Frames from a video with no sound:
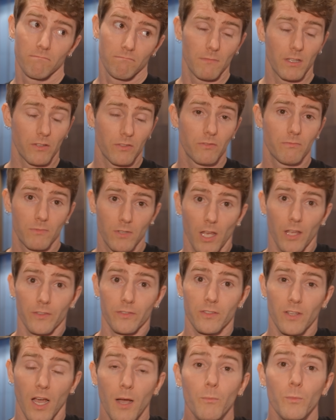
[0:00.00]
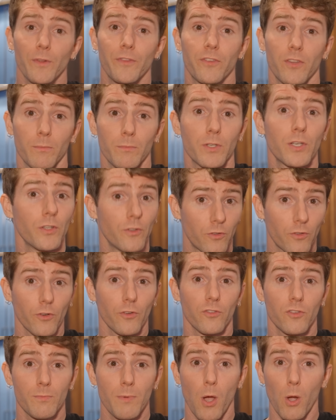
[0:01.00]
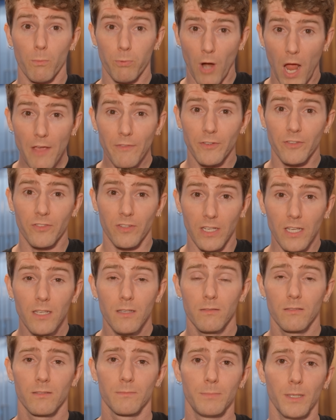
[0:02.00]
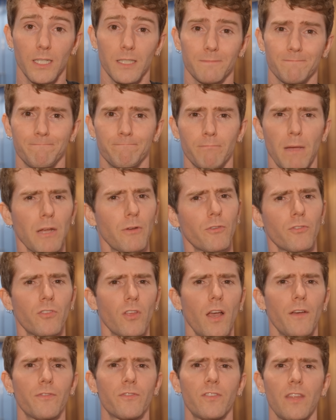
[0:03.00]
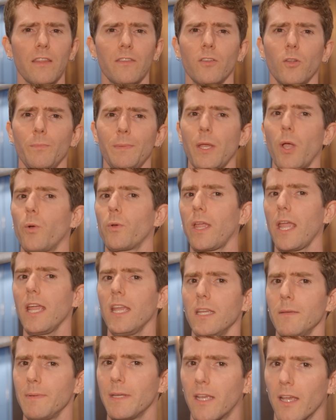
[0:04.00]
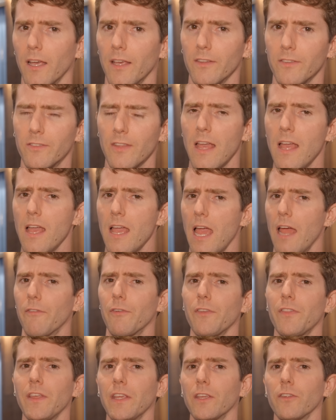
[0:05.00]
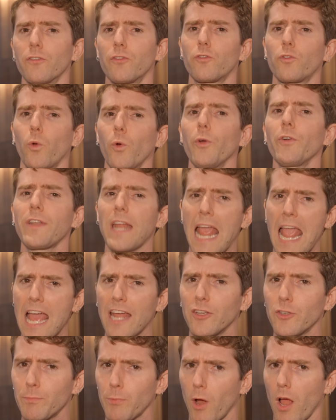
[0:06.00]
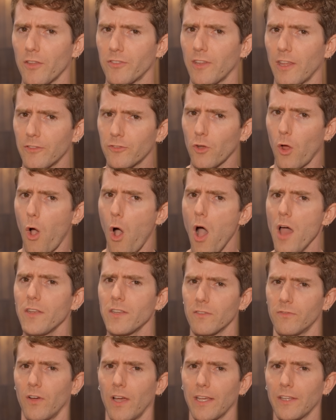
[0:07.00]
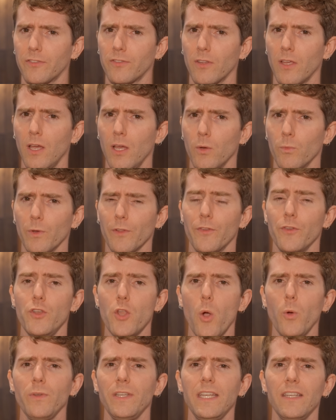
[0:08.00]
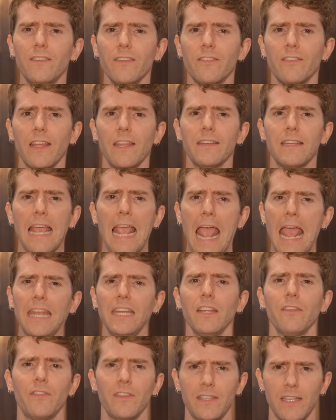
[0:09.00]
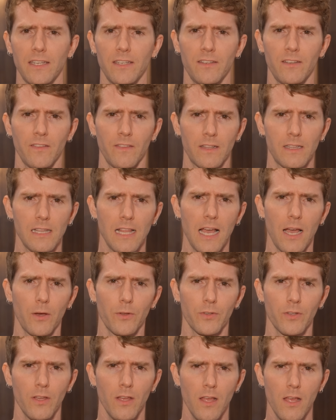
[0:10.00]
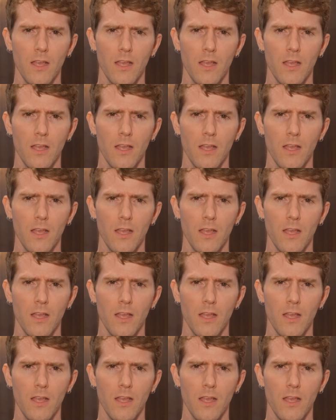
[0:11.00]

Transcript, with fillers: This does come with some concerns about privacy, but Microsoft says it'll be okay because everything is stored and processed on device, with no need to send any of the data to the cloud.